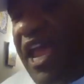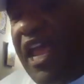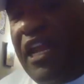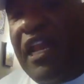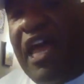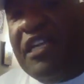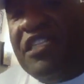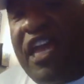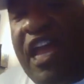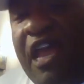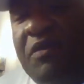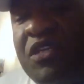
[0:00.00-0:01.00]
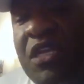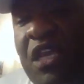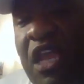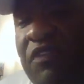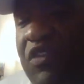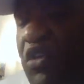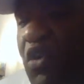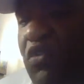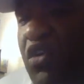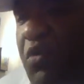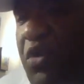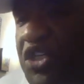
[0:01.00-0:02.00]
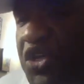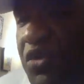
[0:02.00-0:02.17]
And a lot of times, if you don't know what you're